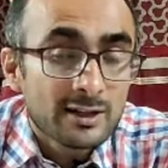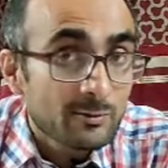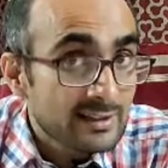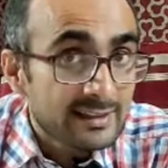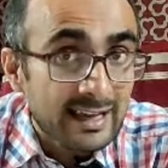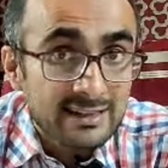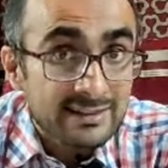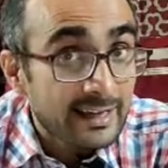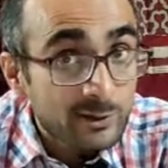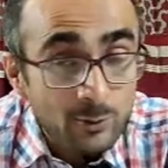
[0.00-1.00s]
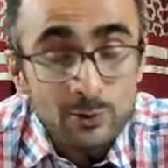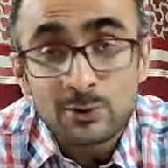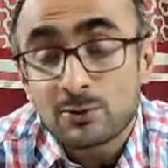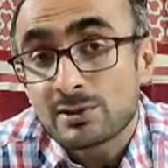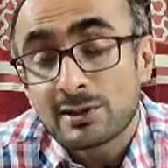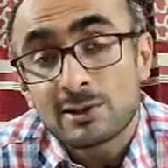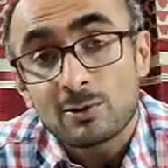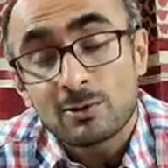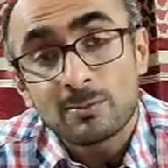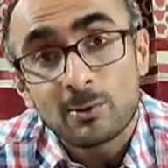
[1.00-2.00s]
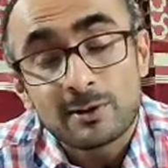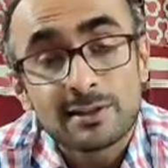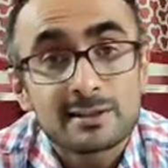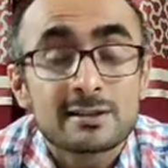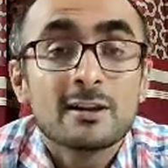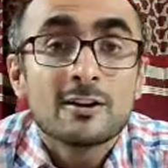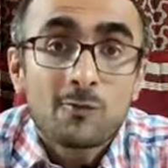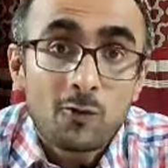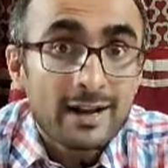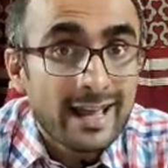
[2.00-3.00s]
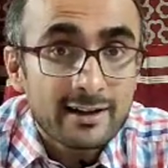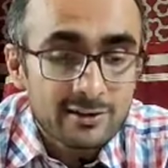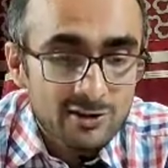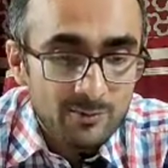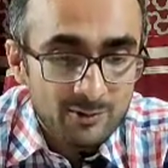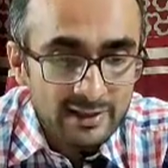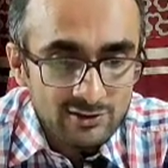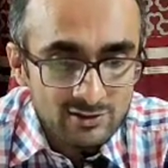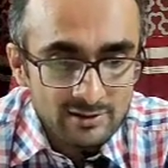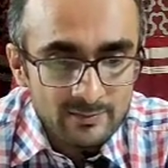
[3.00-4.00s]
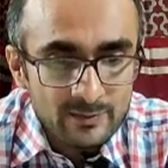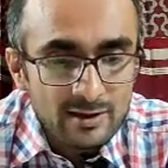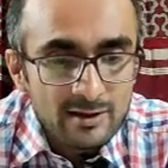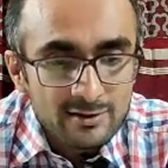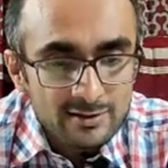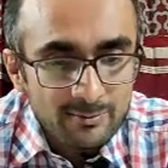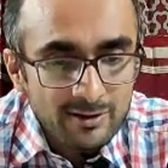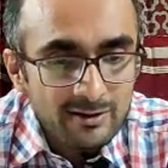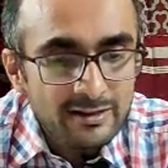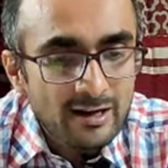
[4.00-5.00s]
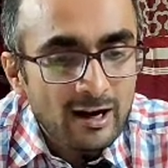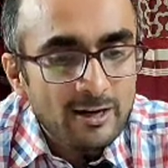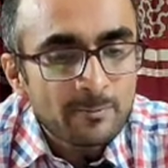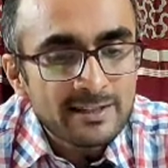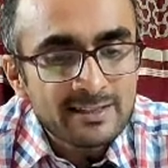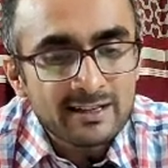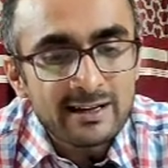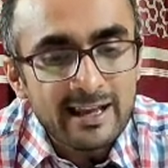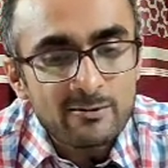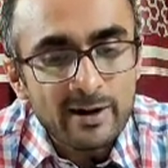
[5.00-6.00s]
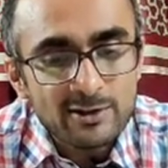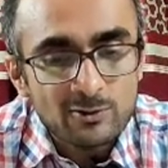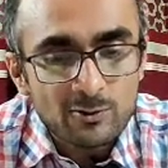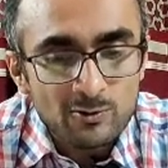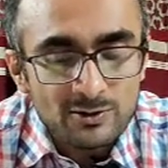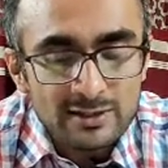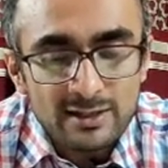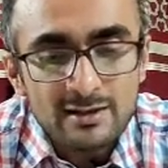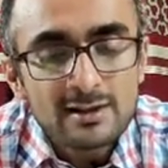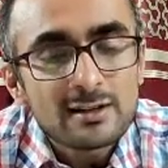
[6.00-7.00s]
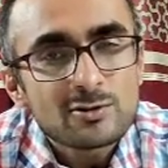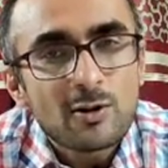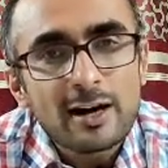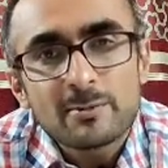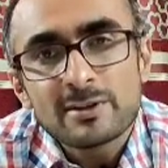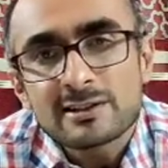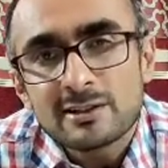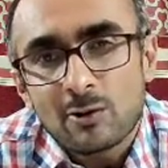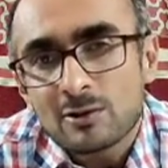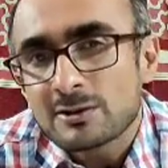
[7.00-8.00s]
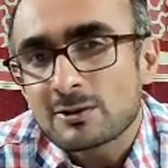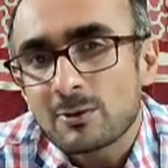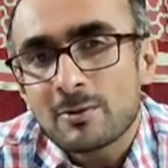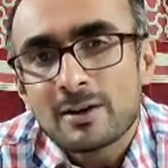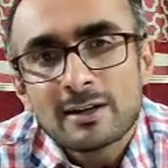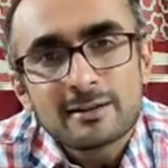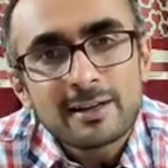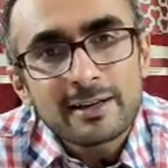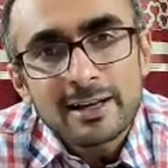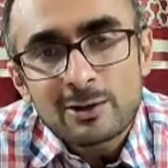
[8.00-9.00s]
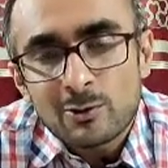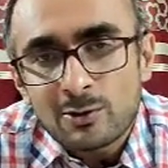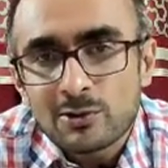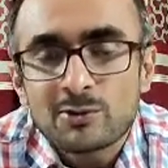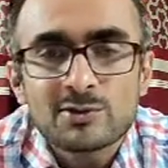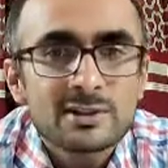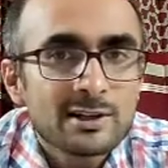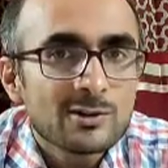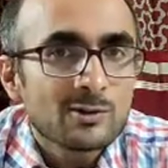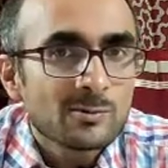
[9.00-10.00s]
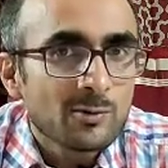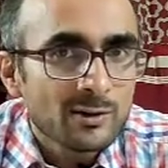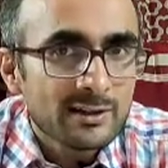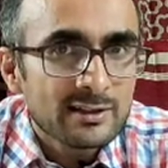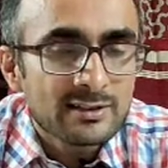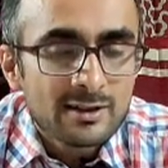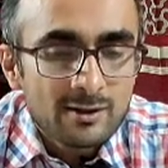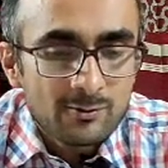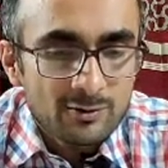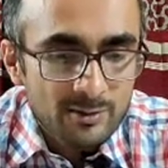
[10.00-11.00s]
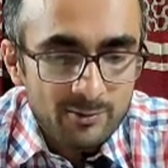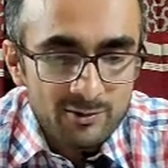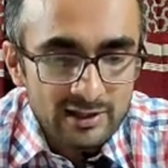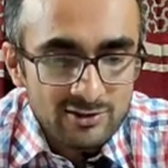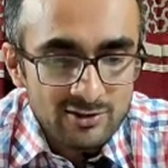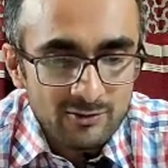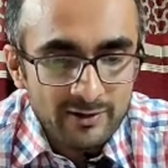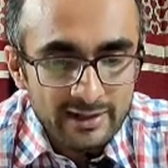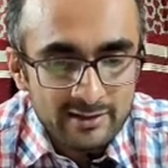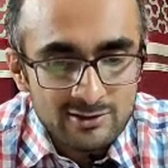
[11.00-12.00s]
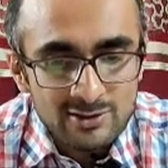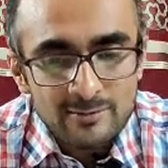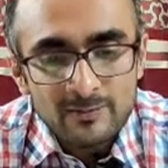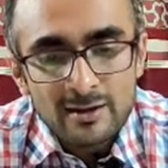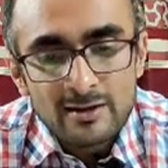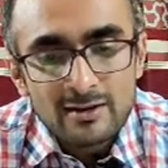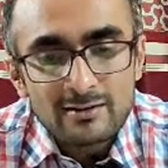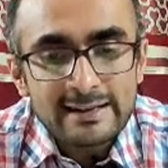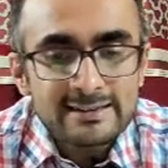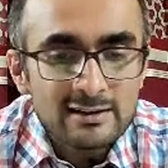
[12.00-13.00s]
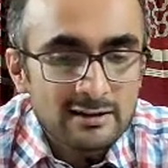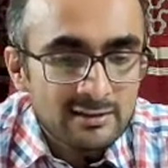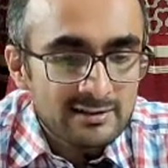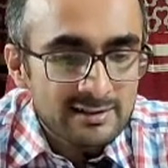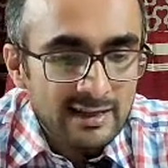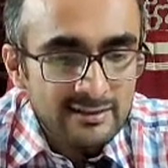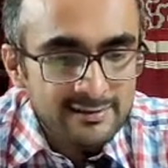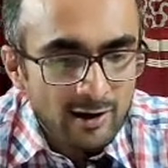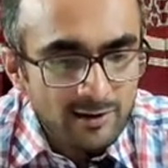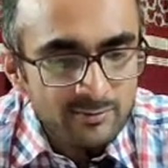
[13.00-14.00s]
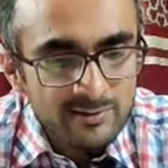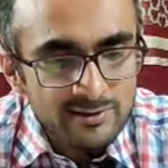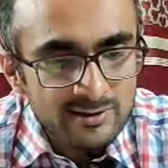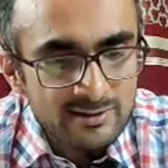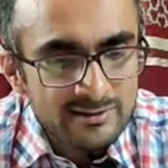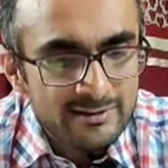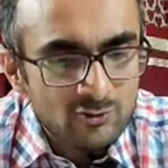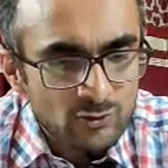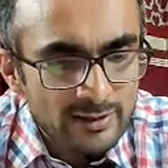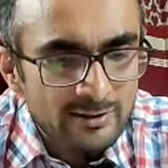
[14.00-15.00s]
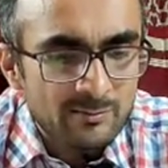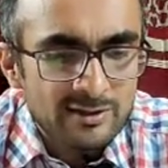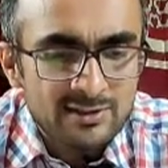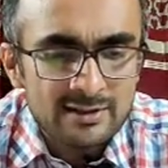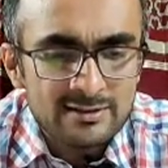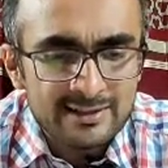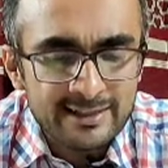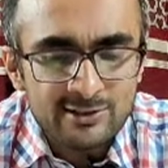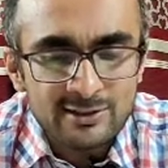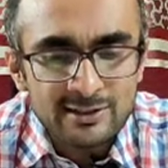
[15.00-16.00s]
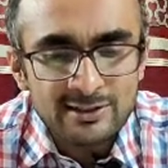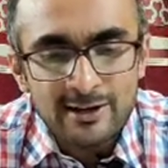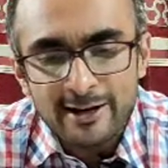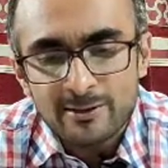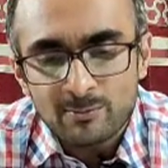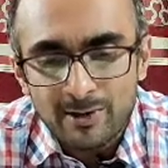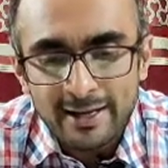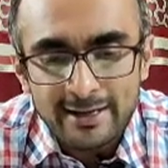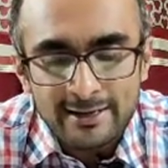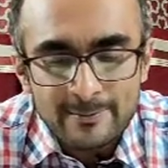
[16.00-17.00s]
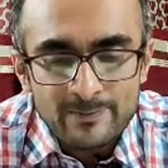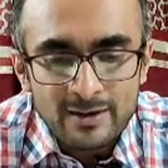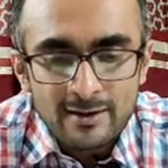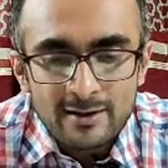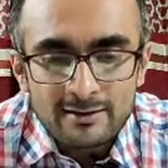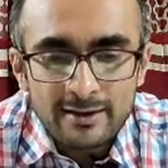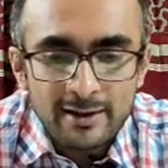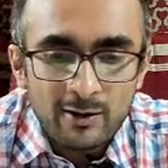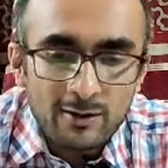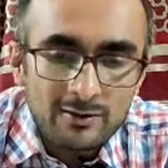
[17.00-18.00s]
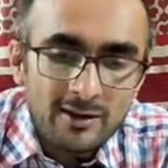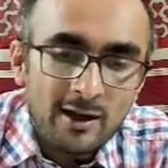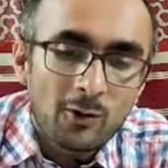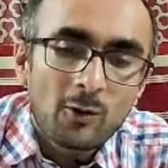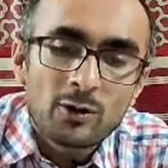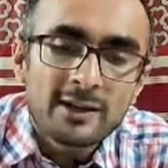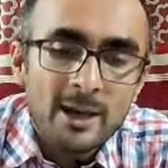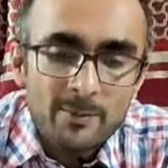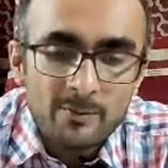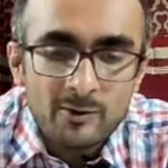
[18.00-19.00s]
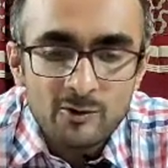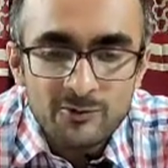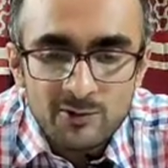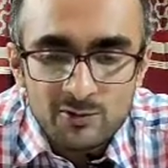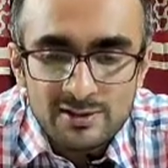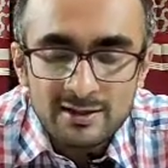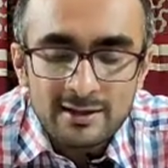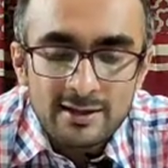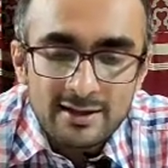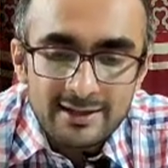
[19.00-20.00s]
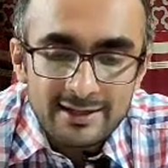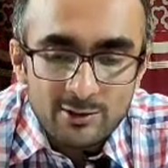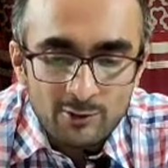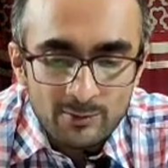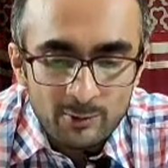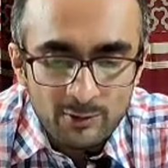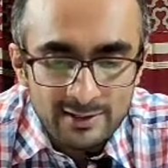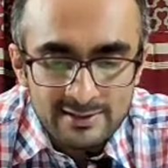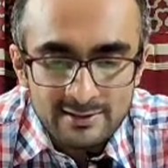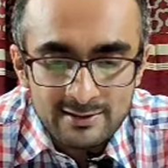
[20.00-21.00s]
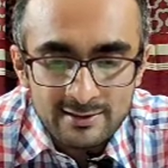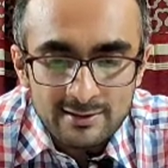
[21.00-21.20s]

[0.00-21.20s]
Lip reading: liver cells cannot use ketone bodies for energy production. Similarly, RBC lack mitochondria, so RBC also, they cannot use ketone bodies for the production of energy. Rest other cells, heart muscles, skeletal muscles, kidney and brain, they are all capable of using ketone bodies